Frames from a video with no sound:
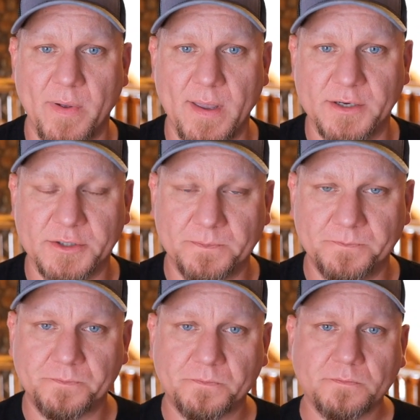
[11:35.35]
page.
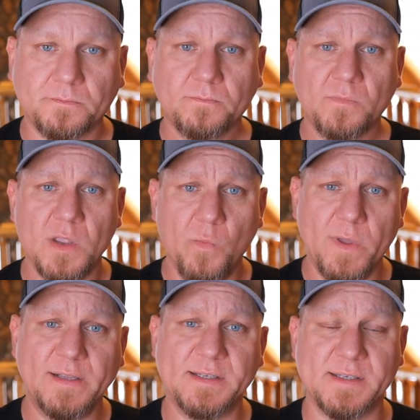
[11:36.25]

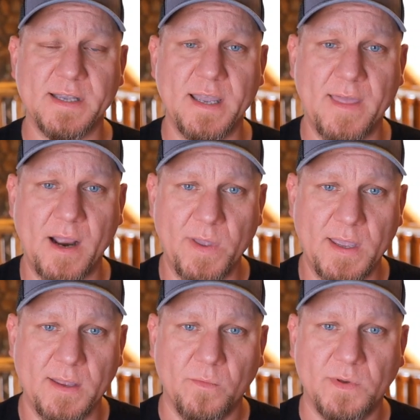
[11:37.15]
We like to say that
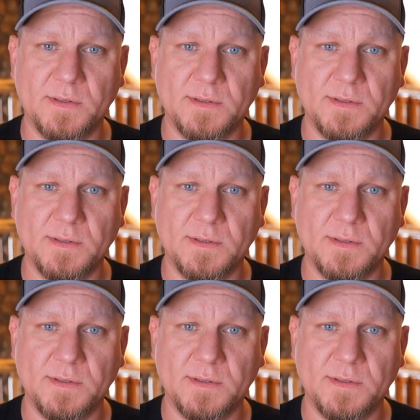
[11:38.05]
we